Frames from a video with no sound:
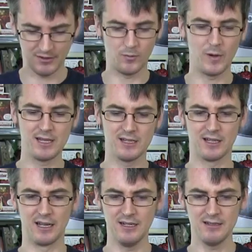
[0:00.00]
for the
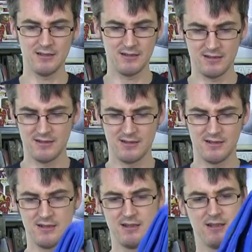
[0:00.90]
winter,
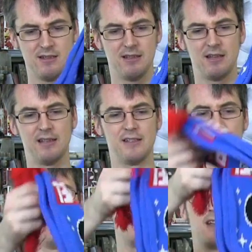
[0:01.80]
yes
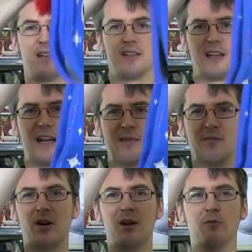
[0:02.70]
it is, it's a
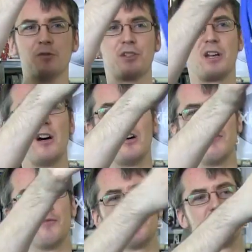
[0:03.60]
Marvel
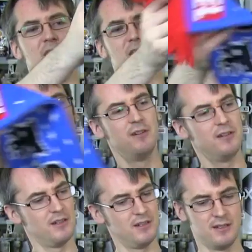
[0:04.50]
scarf. So
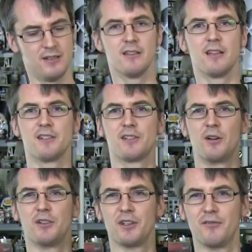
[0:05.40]
that's
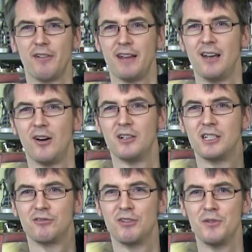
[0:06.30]
got a very
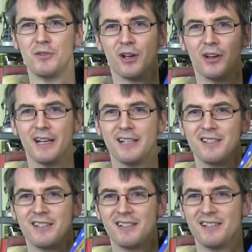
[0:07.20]
long Groot on
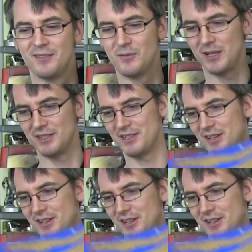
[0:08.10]
it on one